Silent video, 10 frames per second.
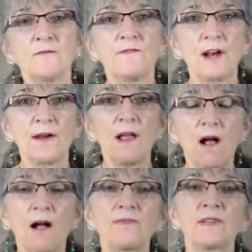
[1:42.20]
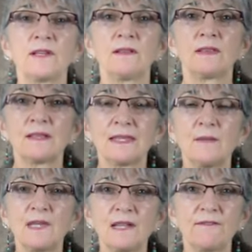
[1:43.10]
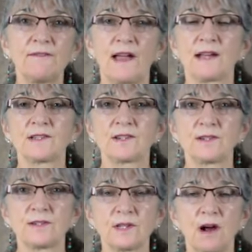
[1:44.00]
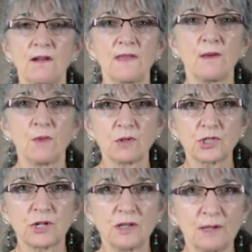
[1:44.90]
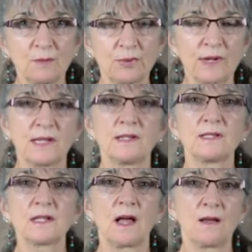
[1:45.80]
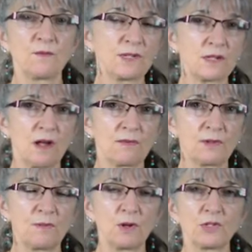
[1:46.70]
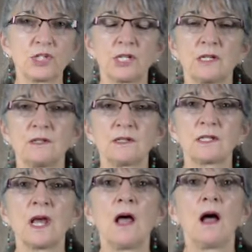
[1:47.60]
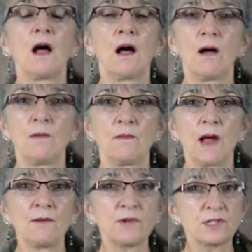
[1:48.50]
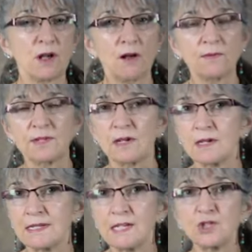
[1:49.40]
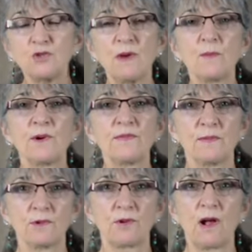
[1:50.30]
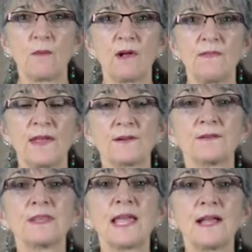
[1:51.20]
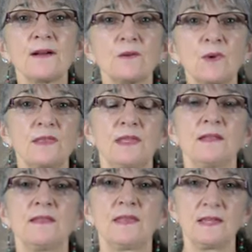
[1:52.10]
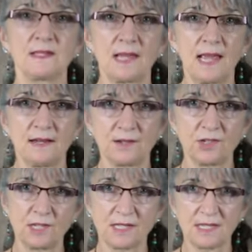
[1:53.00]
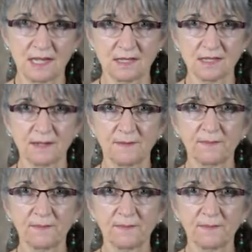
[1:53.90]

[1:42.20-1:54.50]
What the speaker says: Very often, the limiting factors are the emotional imprints, unresolved emotions, unresolved tissue memory from trauma that are layered within these energy cysts.